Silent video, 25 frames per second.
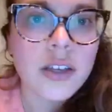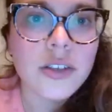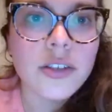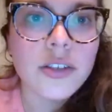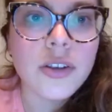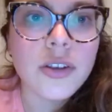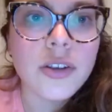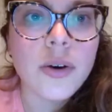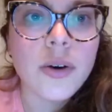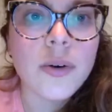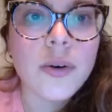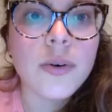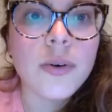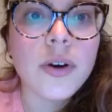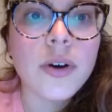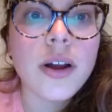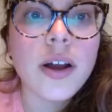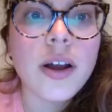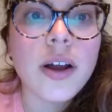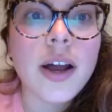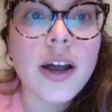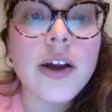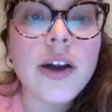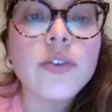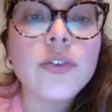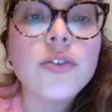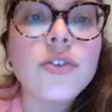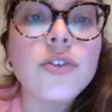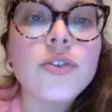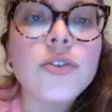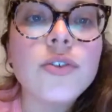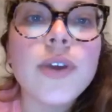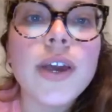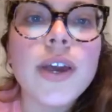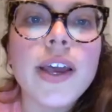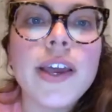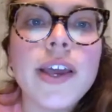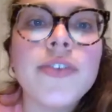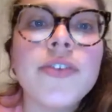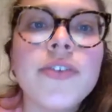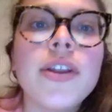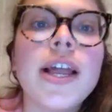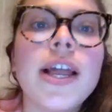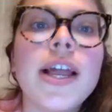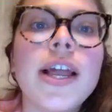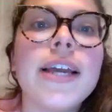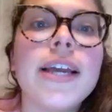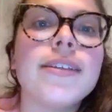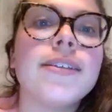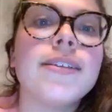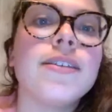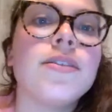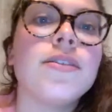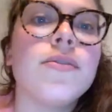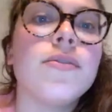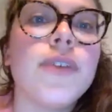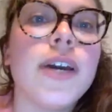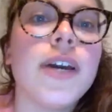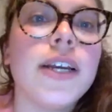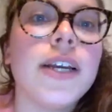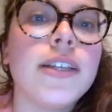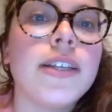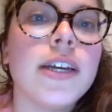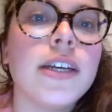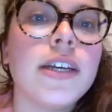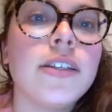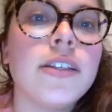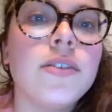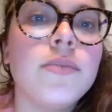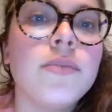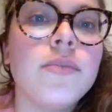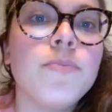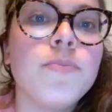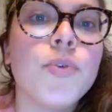So, how do you analyze the fact that